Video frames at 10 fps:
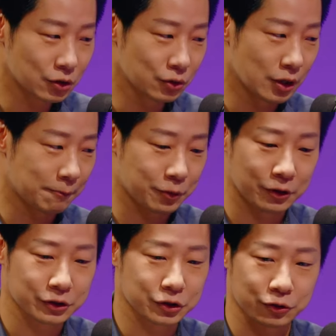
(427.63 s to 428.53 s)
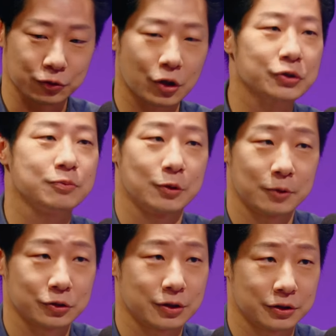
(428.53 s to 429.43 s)
to approach to those
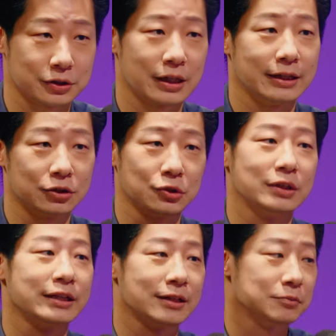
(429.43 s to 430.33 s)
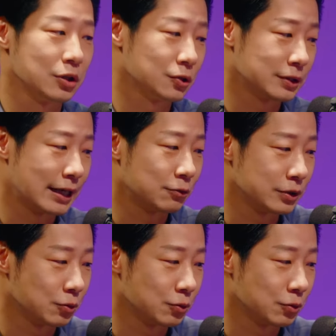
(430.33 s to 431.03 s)
promoters mm-hmm. and to let them know that we